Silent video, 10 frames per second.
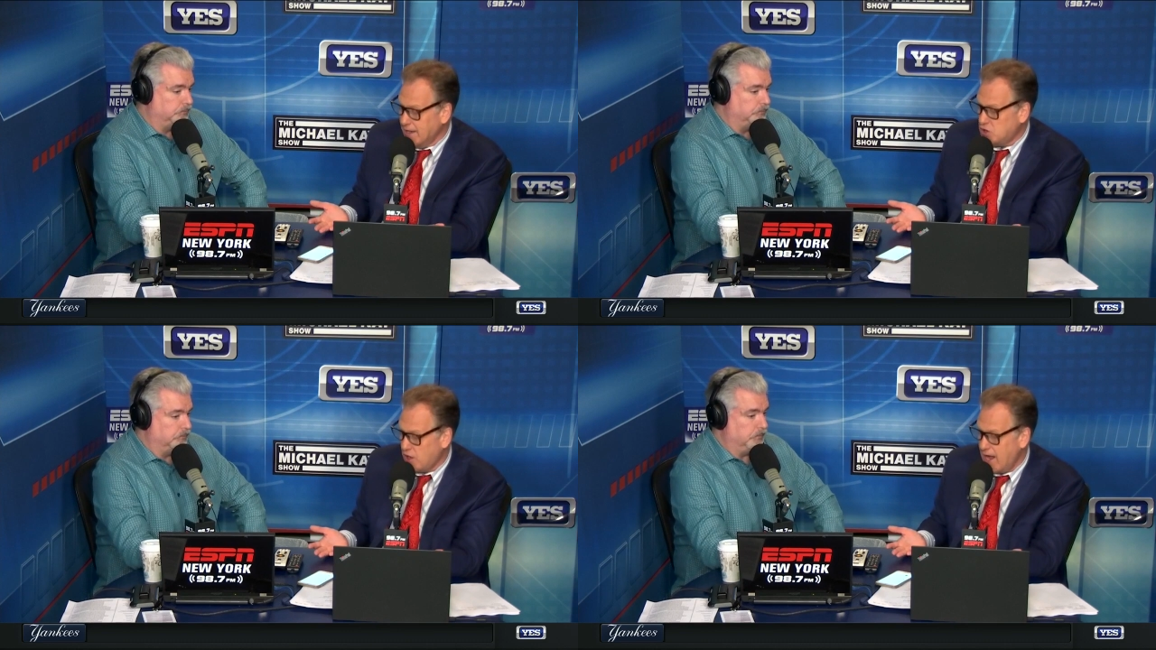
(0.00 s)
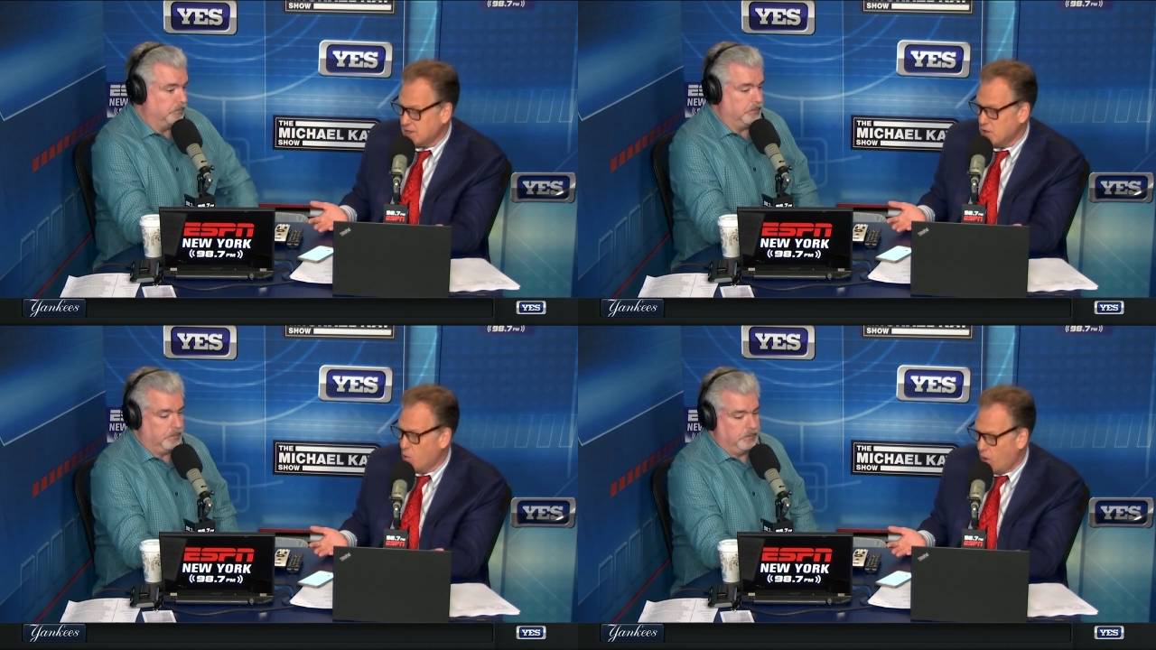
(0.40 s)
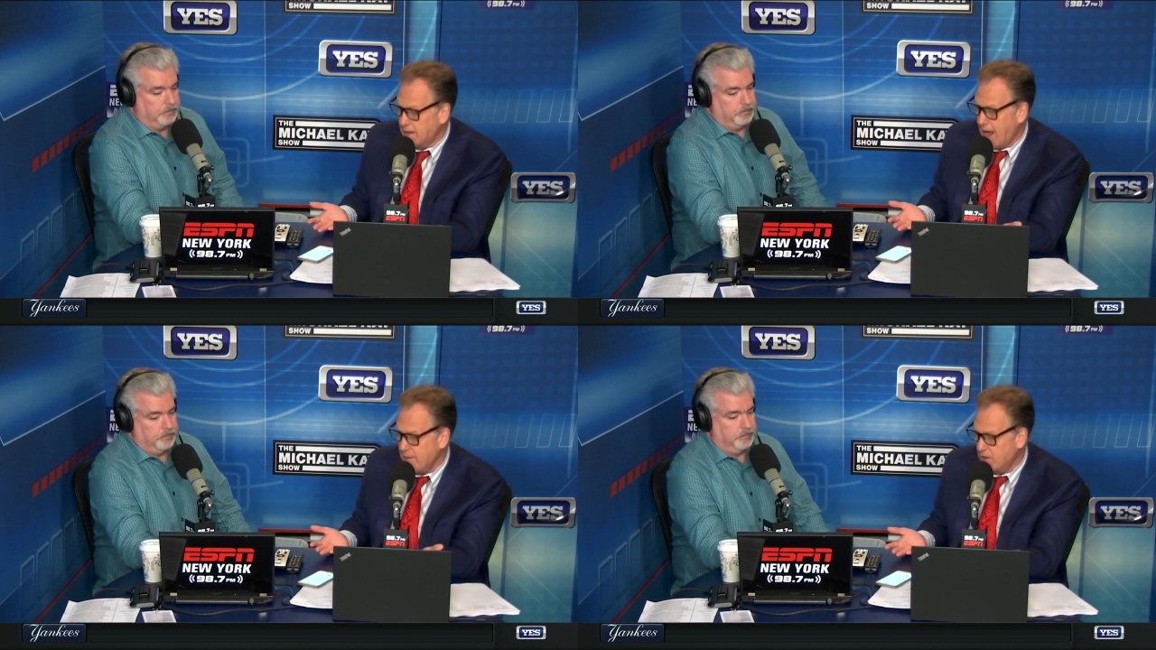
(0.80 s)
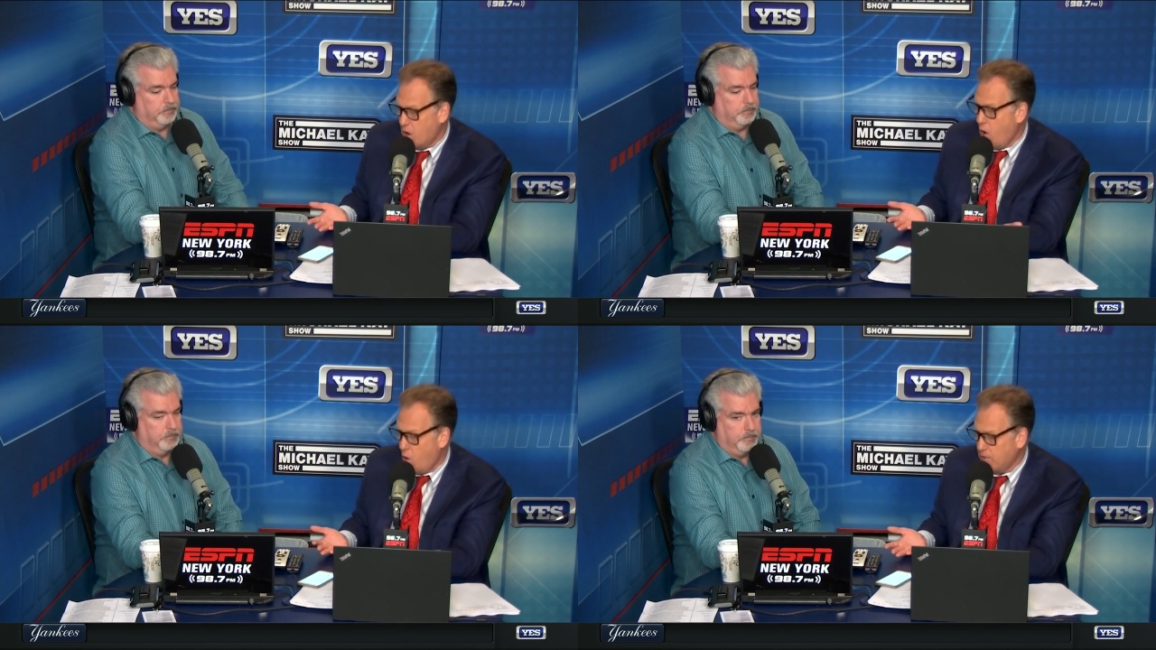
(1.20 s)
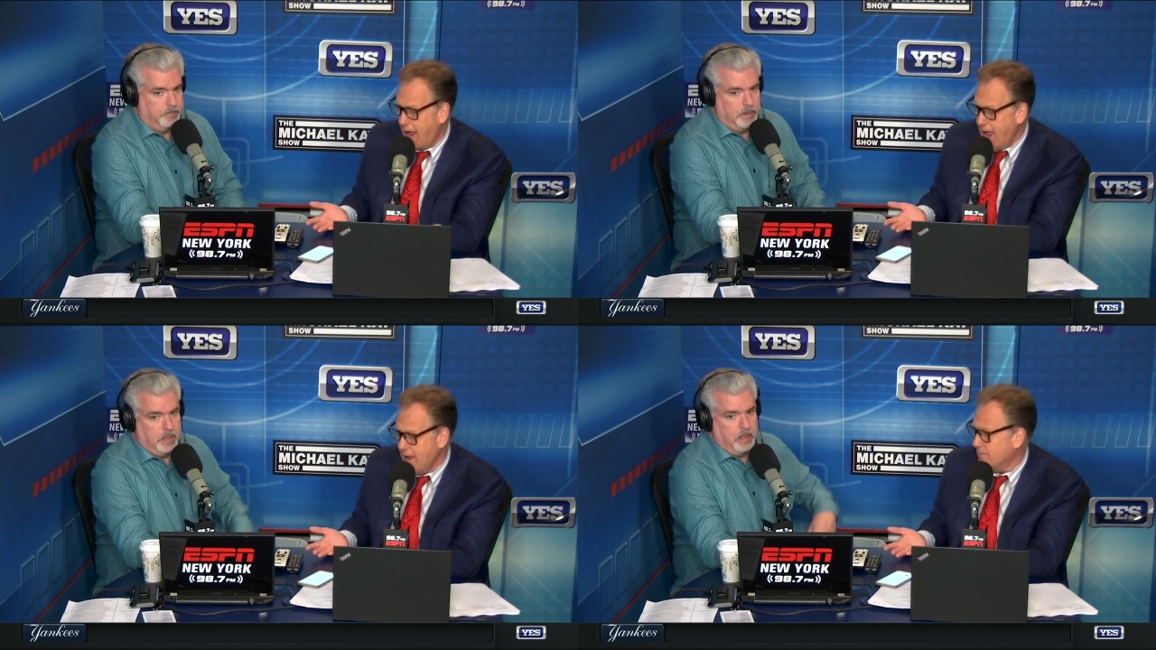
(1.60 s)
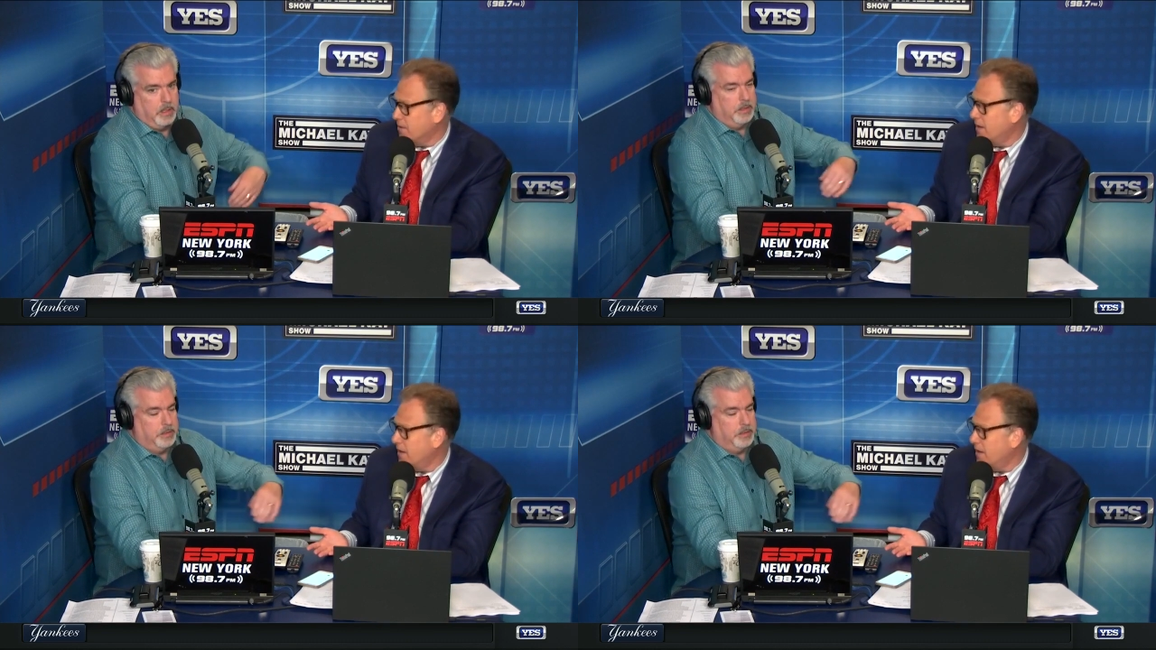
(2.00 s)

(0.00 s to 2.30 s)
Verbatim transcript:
Speaker 1: a chance at a one game and go home game.